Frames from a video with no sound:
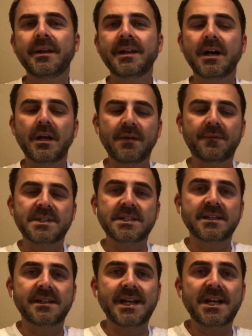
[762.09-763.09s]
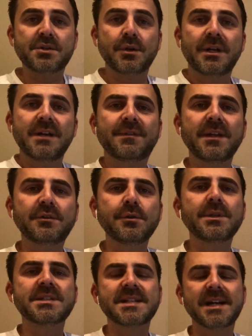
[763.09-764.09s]
Now, if it's international, if they do
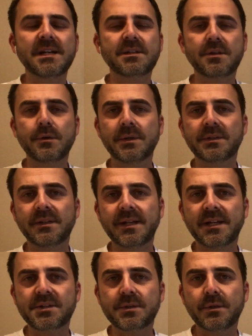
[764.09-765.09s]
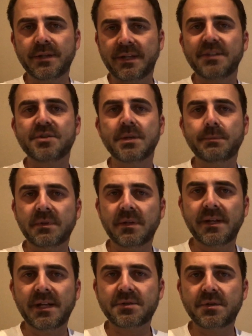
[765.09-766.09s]
decide to go international, they can ship
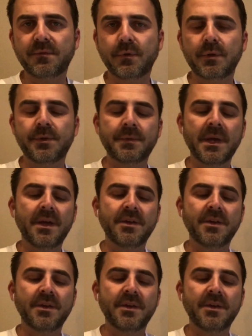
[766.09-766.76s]
internationally for you.